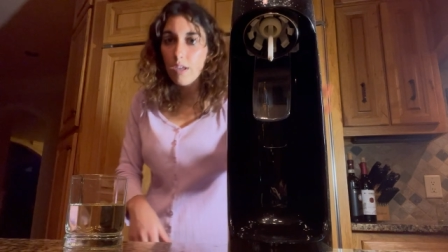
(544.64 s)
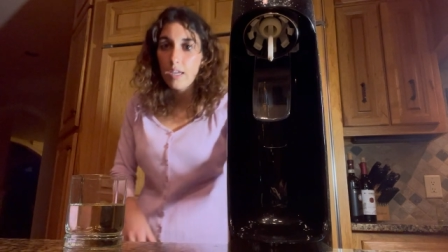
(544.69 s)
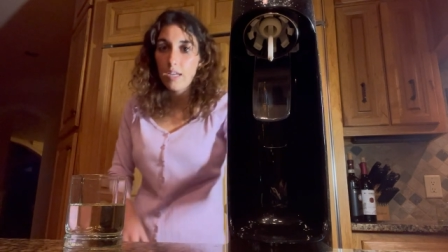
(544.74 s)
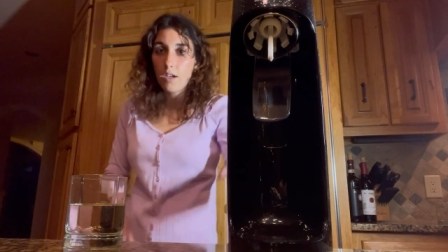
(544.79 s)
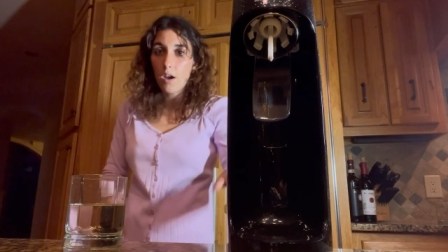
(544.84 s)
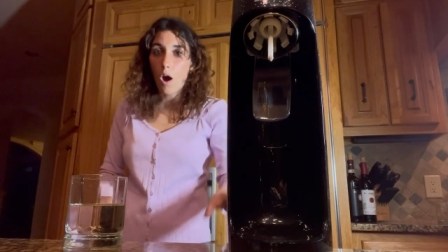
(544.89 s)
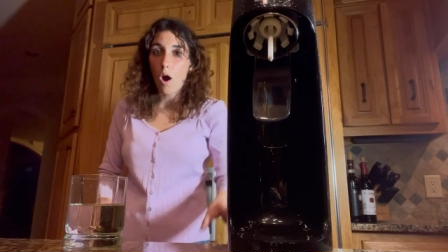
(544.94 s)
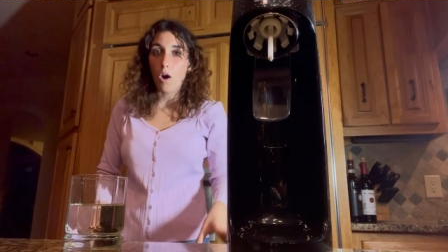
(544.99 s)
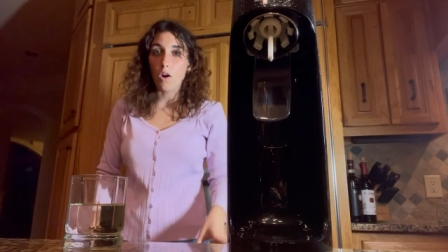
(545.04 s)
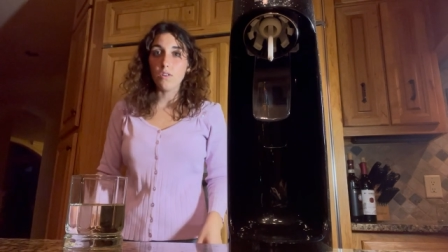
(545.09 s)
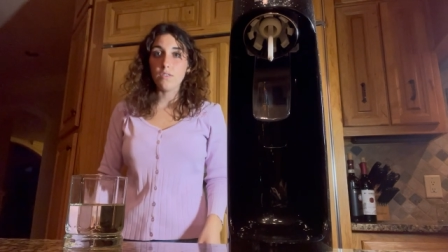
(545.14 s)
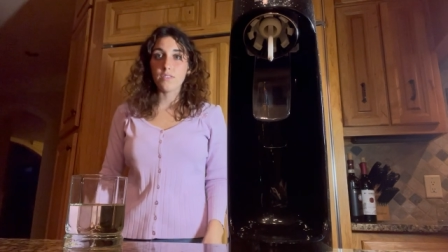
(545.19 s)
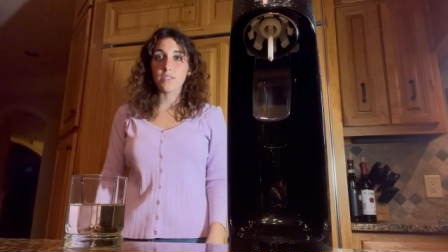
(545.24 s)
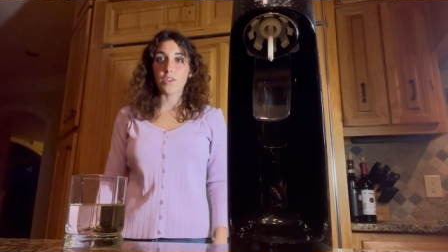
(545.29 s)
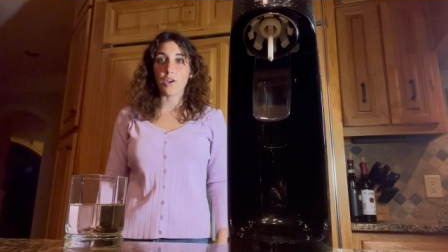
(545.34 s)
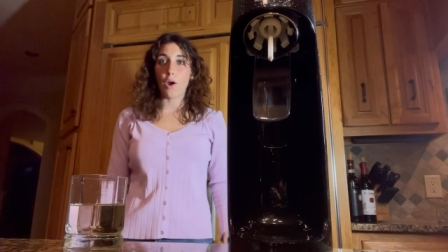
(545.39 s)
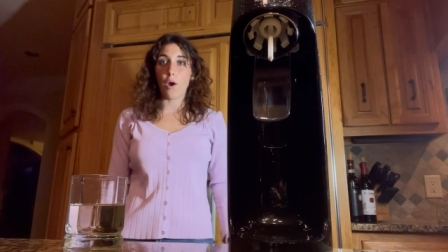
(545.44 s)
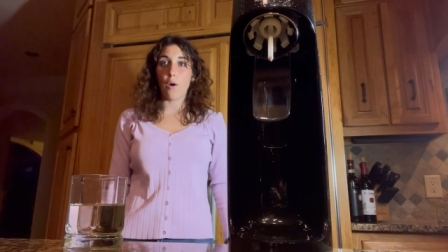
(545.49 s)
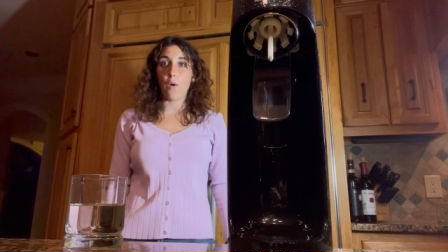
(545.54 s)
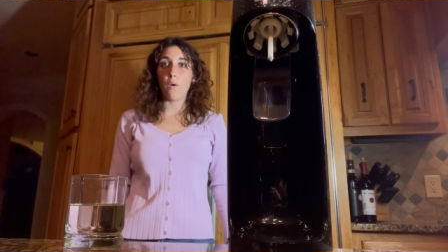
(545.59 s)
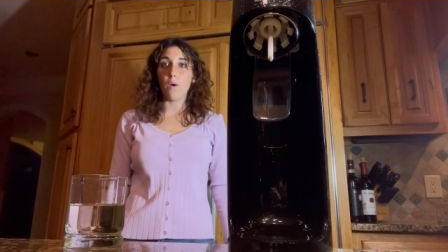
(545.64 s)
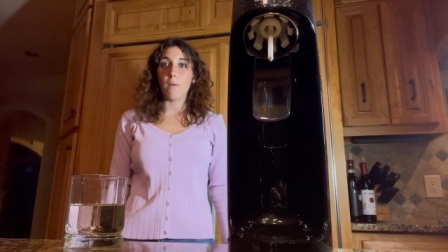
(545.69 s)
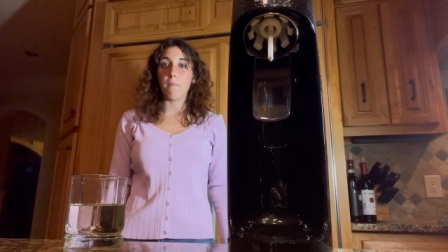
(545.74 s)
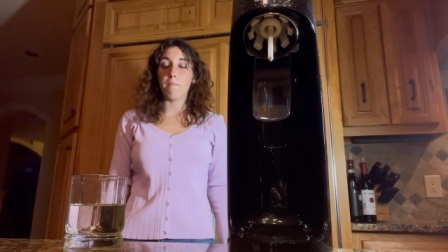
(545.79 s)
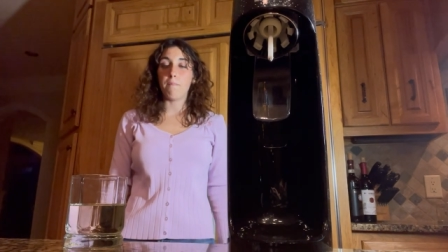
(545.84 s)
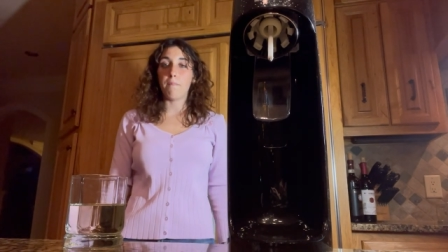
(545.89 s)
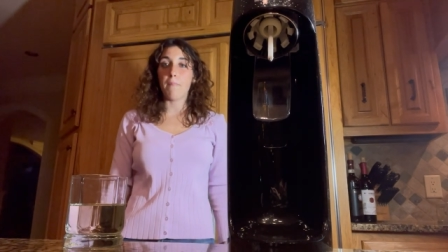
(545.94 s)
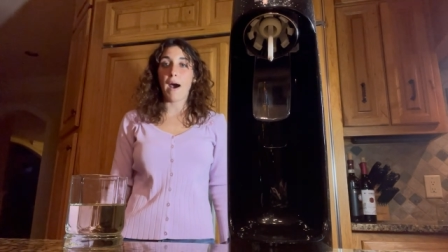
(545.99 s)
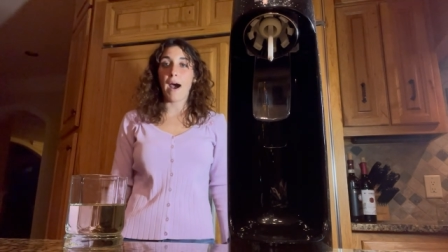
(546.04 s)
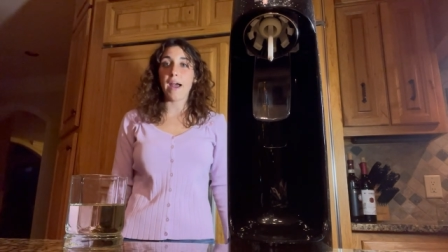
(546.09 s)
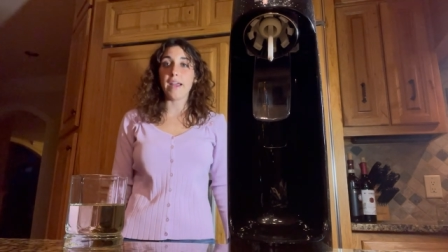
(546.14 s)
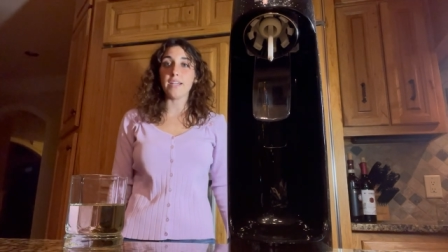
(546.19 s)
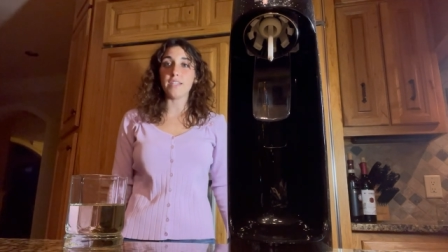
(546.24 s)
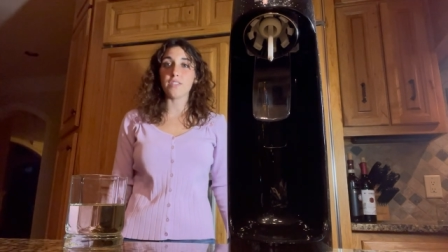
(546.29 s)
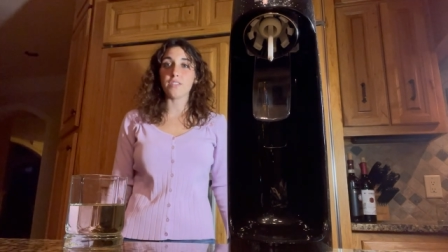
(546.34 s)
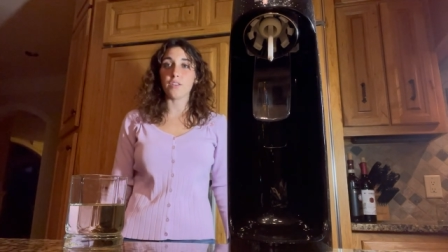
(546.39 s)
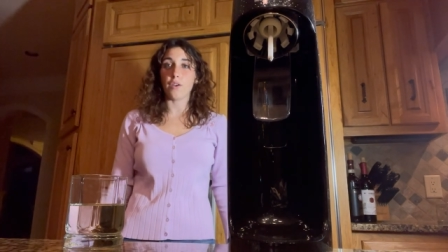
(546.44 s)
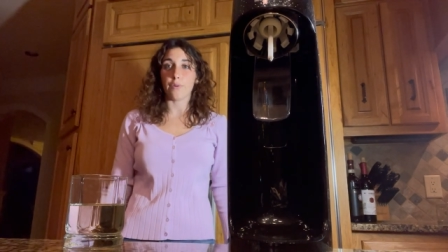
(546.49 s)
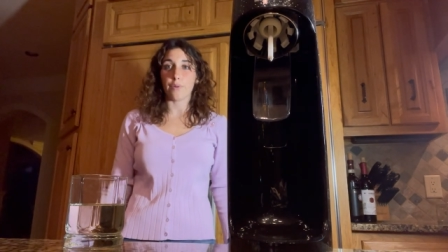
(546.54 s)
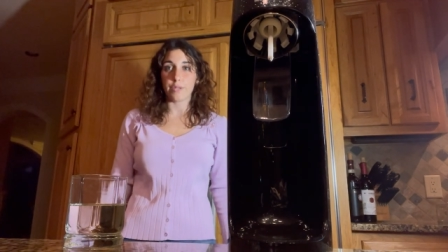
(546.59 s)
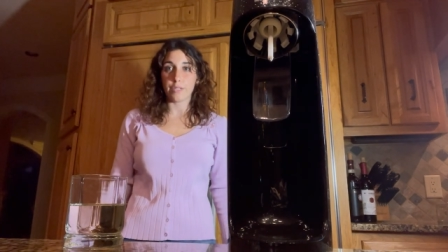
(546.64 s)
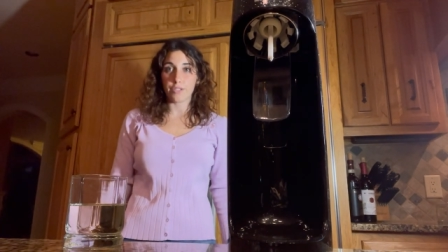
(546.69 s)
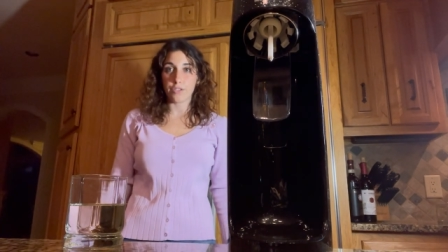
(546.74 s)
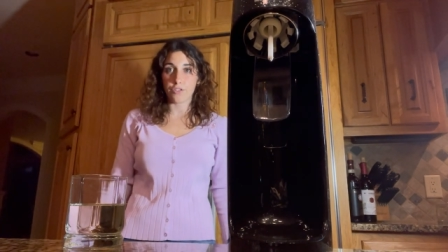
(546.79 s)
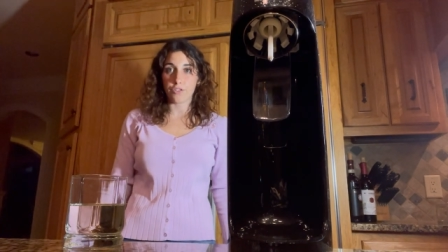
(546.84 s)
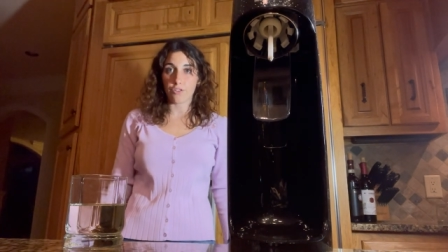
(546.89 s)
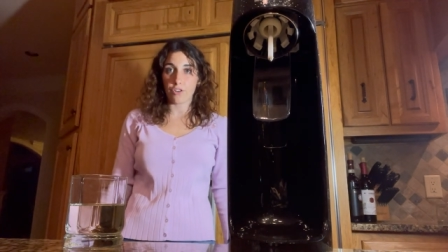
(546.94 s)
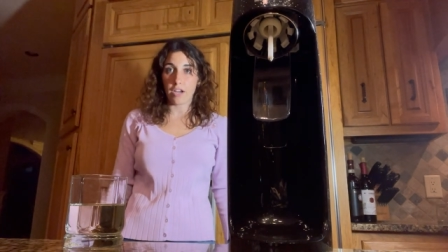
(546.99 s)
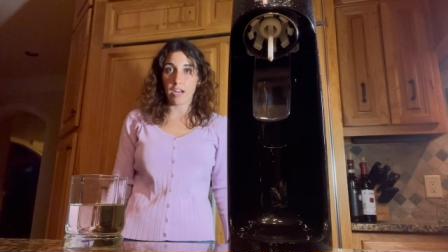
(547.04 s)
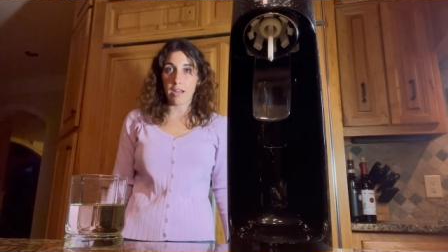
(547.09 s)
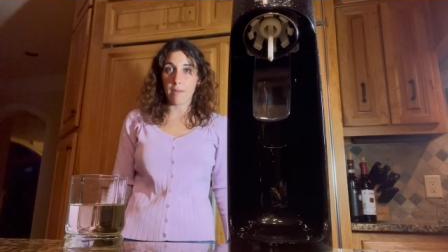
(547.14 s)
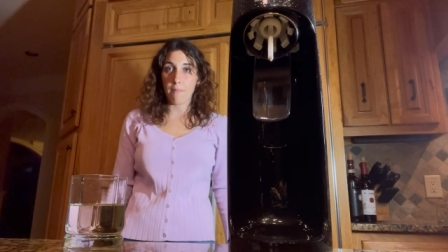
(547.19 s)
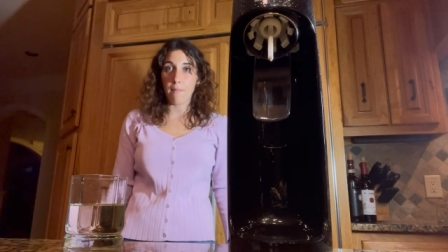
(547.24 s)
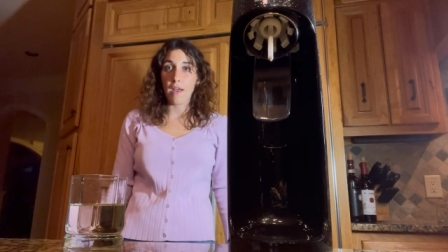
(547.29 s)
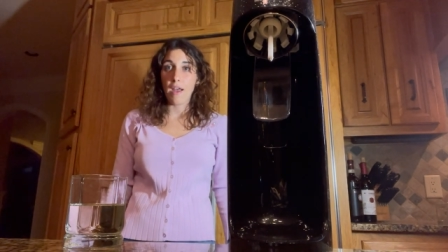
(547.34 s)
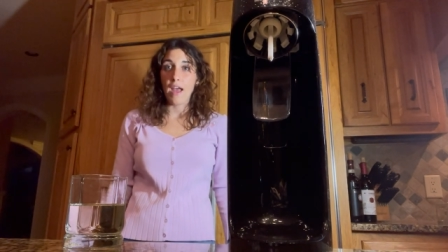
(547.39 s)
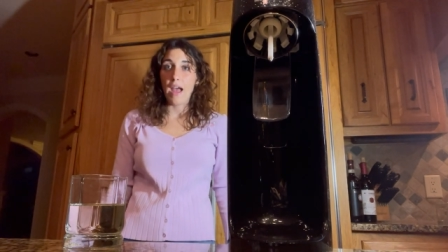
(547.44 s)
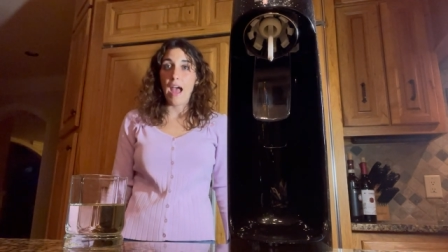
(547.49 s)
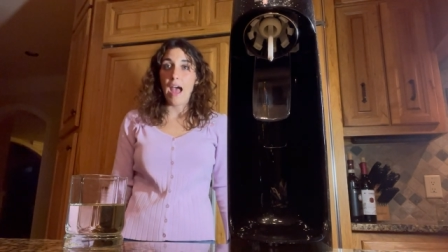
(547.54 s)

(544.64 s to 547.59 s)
can also buy a SodaStream